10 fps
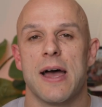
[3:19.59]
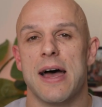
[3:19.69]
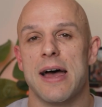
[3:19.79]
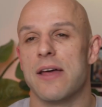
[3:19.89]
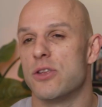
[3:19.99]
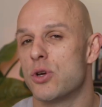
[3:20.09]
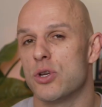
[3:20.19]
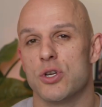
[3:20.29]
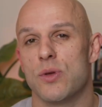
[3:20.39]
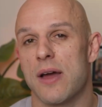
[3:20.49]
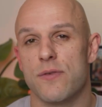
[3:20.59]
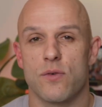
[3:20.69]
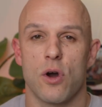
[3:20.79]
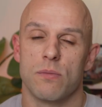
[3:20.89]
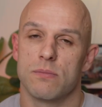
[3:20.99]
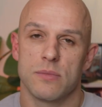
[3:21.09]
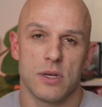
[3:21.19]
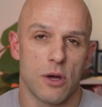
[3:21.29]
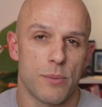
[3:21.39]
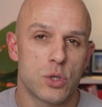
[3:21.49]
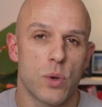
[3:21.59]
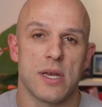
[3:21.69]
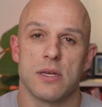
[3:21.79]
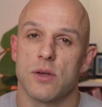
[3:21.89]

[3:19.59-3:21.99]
And you can do that if you've got, between you.